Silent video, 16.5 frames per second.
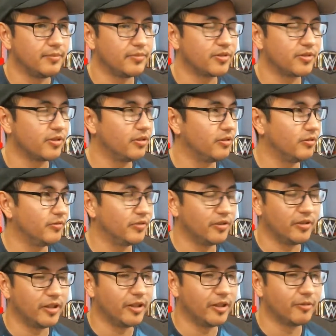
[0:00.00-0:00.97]
So if
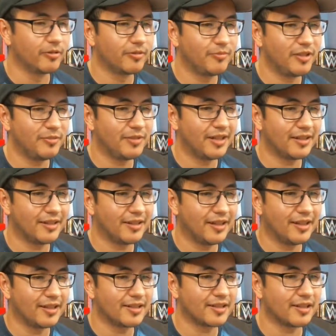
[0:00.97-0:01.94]
you're here with me, man, thanks.